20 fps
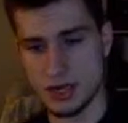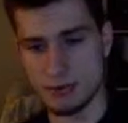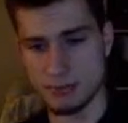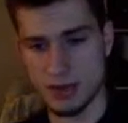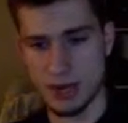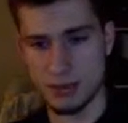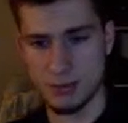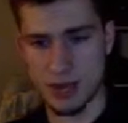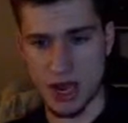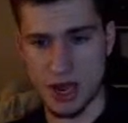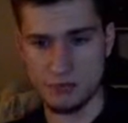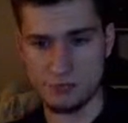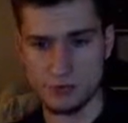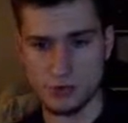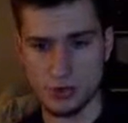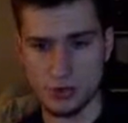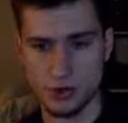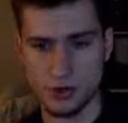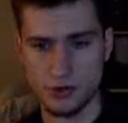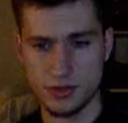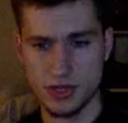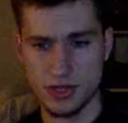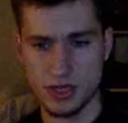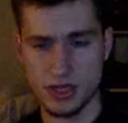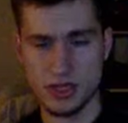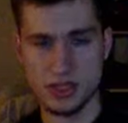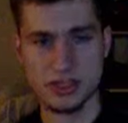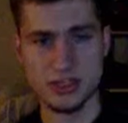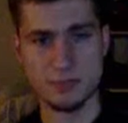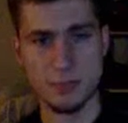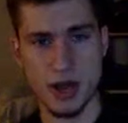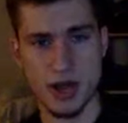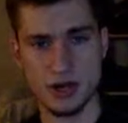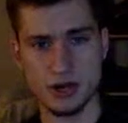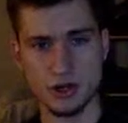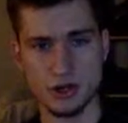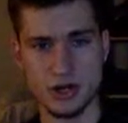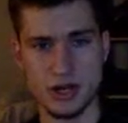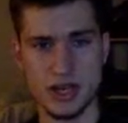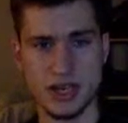named after the
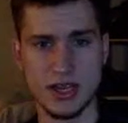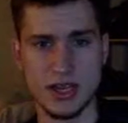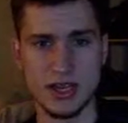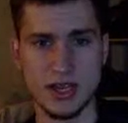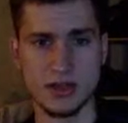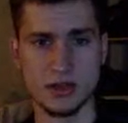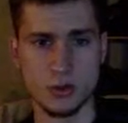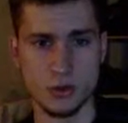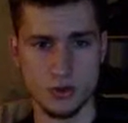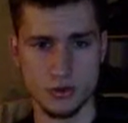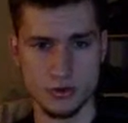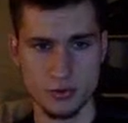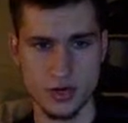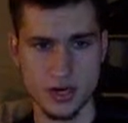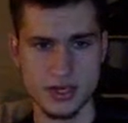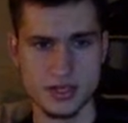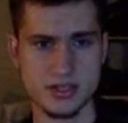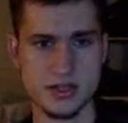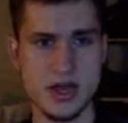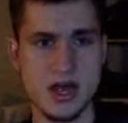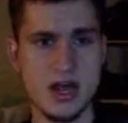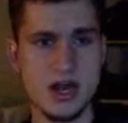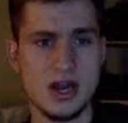spider in Lord of the Rings.